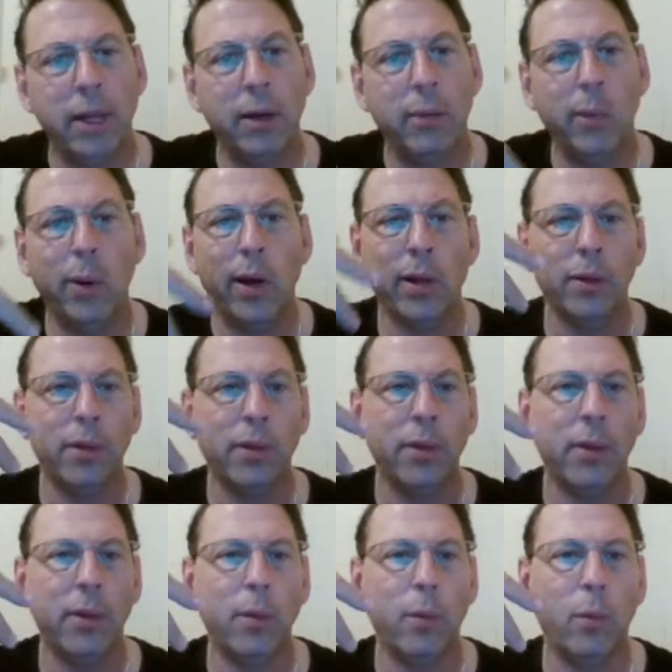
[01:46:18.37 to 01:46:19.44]
Well,
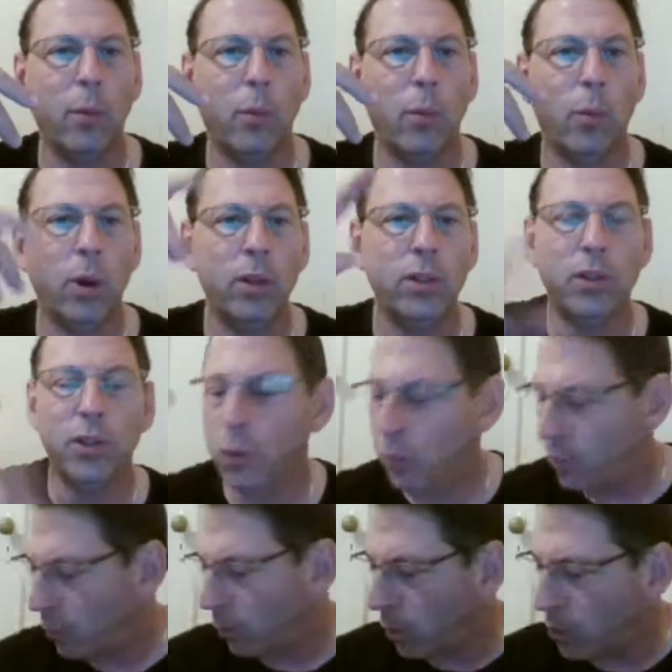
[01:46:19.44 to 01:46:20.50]
once you're
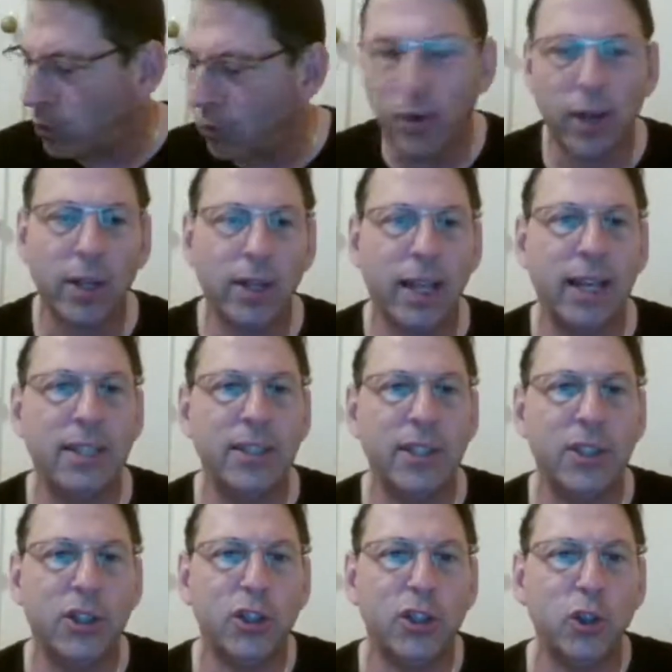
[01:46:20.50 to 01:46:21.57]
fucking lazy and
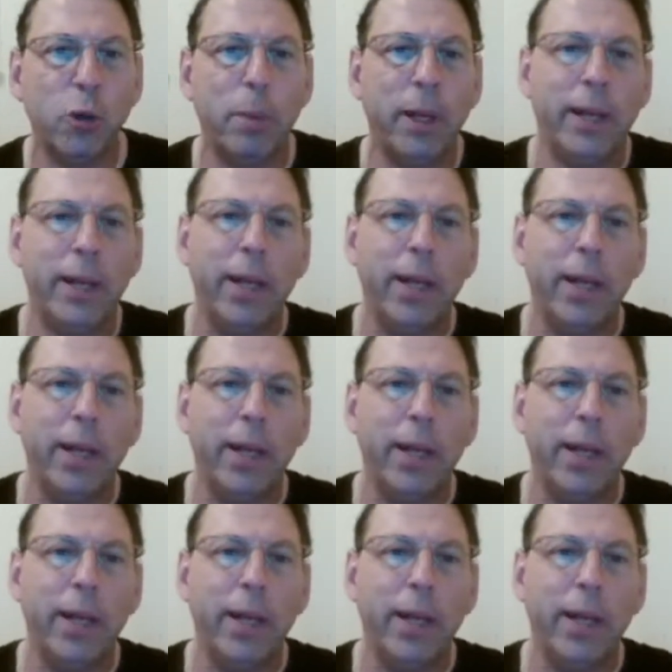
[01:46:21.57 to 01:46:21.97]
stupid